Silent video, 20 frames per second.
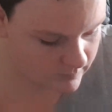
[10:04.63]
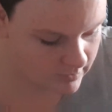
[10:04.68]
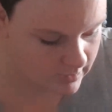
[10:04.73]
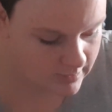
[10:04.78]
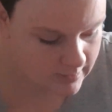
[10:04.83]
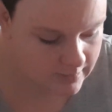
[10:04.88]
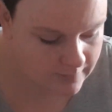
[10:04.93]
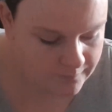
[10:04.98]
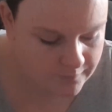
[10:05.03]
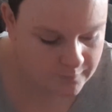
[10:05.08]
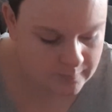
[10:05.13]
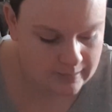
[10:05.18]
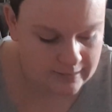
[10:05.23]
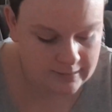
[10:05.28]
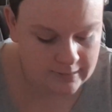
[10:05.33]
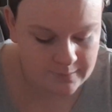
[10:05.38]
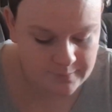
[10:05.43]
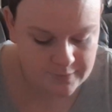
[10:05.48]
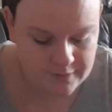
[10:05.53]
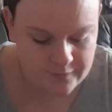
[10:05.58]
And then for my
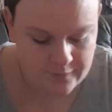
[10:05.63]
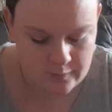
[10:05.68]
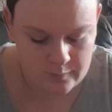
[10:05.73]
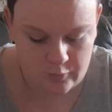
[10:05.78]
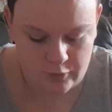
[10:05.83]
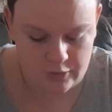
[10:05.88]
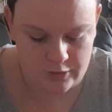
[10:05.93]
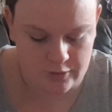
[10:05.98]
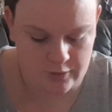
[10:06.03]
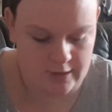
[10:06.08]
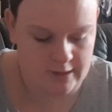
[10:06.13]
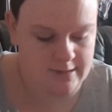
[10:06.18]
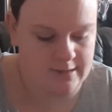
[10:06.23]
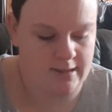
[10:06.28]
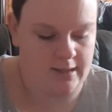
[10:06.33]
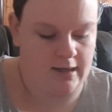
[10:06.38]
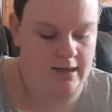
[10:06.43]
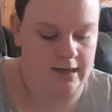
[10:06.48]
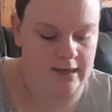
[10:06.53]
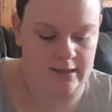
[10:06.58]
lips for
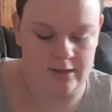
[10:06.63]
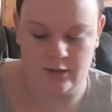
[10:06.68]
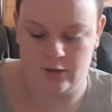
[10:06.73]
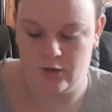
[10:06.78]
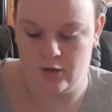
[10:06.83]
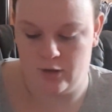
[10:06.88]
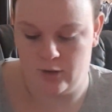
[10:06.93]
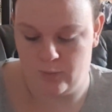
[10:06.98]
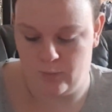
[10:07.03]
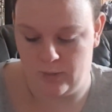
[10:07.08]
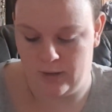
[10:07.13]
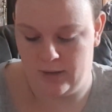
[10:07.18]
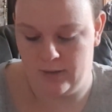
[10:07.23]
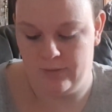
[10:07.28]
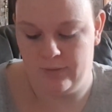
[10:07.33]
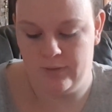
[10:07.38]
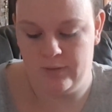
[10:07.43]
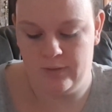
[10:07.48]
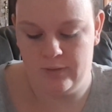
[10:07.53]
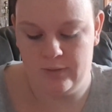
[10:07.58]
moisturizing, I either go with,
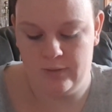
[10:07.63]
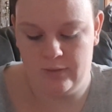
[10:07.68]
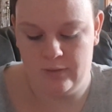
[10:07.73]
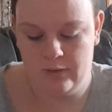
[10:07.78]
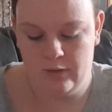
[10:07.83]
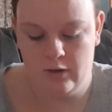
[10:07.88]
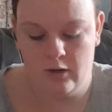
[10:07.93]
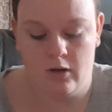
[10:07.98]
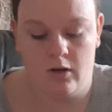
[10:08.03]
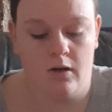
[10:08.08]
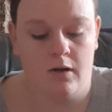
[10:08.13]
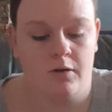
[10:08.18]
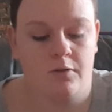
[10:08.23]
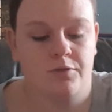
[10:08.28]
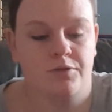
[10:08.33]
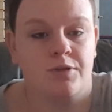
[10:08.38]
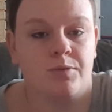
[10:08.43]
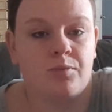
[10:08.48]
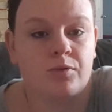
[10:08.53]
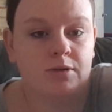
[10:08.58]
oh, and
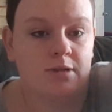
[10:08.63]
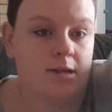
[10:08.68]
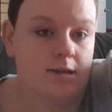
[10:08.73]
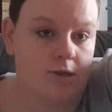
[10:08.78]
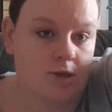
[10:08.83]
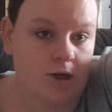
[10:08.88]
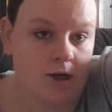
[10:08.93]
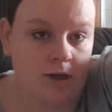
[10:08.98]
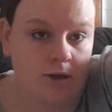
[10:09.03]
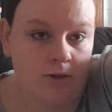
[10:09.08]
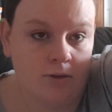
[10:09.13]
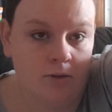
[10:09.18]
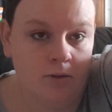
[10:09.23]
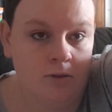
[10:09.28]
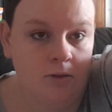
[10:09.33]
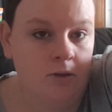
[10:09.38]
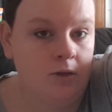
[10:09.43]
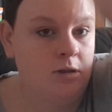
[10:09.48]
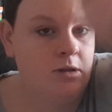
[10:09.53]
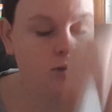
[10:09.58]
also put sunscreen on,
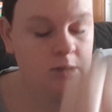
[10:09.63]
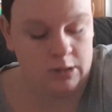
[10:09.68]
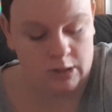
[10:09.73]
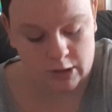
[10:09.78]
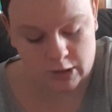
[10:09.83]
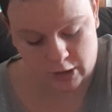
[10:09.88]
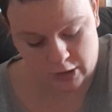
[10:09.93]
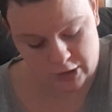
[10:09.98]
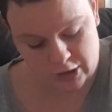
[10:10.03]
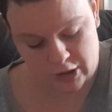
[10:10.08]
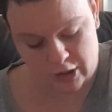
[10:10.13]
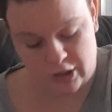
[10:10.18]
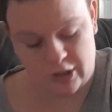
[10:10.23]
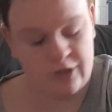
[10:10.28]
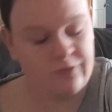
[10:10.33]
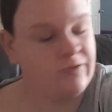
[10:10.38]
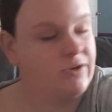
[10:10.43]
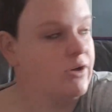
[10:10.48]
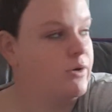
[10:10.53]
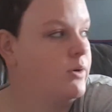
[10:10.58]
because you don't know
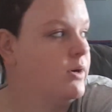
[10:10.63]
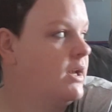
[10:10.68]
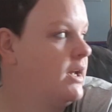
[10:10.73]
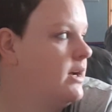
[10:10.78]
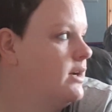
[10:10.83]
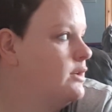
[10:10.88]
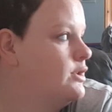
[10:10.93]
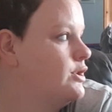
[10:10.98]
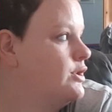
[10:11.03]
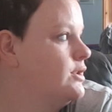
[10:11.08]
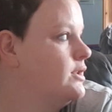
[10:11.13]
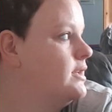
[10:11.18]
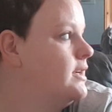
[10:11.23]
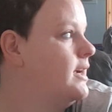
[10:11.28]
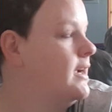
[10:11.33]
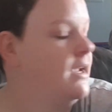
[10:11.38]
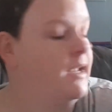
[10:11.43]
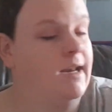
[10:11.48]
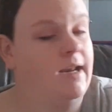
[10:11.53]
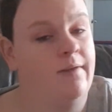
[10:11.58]
if you're going out during the
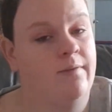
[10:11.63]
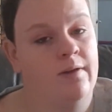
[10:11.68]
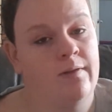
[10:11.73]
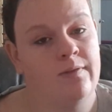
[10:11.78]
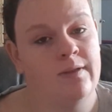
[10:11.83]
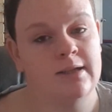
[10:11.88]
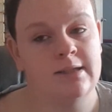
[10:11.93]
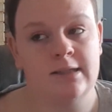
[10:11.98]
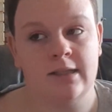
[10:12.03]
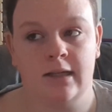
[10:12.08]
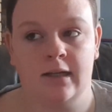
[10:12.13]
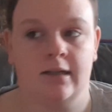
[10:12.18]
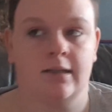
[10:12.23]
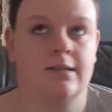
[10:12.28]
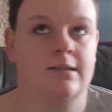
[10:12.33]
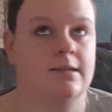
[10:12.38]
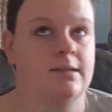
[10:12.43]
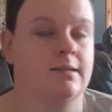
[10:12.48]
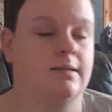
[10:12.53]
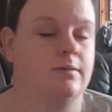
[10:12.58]
day, and even if there's
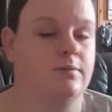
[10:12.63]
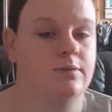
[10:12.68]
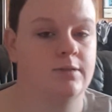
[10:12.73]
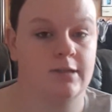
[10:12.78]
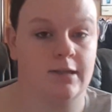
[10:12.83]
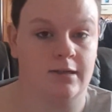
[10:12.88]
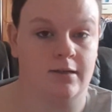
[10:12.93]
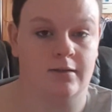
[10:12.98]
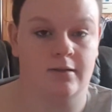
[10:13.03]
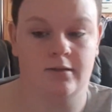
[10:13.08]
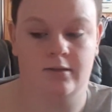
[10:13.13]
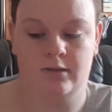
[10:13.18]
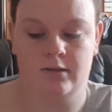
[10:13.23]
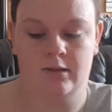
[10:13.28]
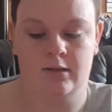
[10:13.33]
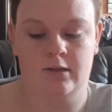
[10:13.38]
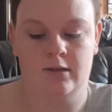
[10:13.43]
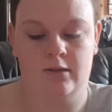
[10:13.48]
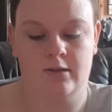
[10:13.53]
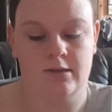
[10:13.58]
clouds, there's still
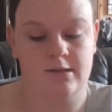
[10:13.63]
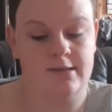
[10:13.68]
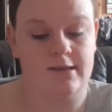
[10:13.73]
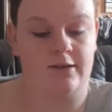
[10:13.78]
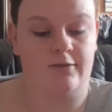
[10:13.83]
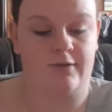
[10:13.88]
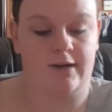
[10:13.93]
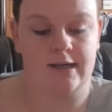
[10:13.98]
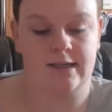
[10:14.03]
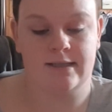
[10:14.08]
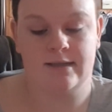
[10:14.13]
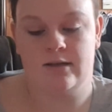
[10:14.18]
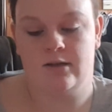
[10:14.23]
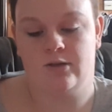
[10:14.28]
sun rays.